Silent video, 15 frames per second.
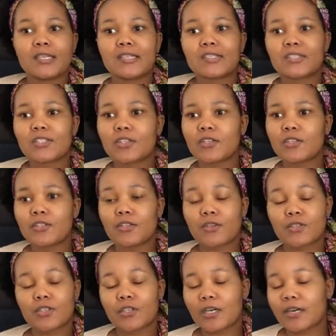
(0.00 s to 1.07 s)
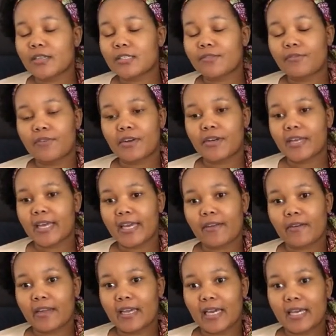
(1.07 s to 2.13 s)
So, you know, I was very
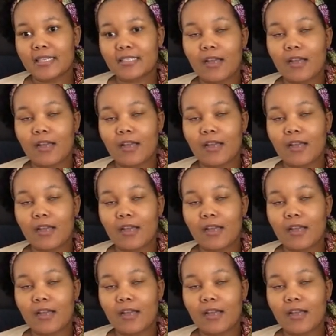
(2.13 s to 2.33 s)
angry, guys.